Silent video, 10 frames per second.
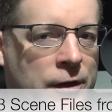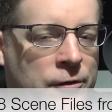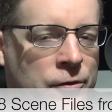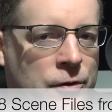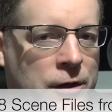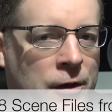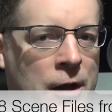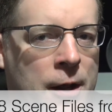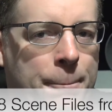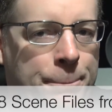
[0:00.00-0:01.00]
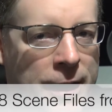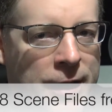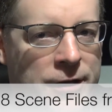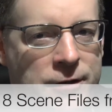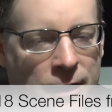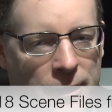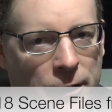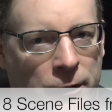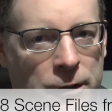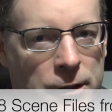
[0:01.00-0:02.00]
that you can paint color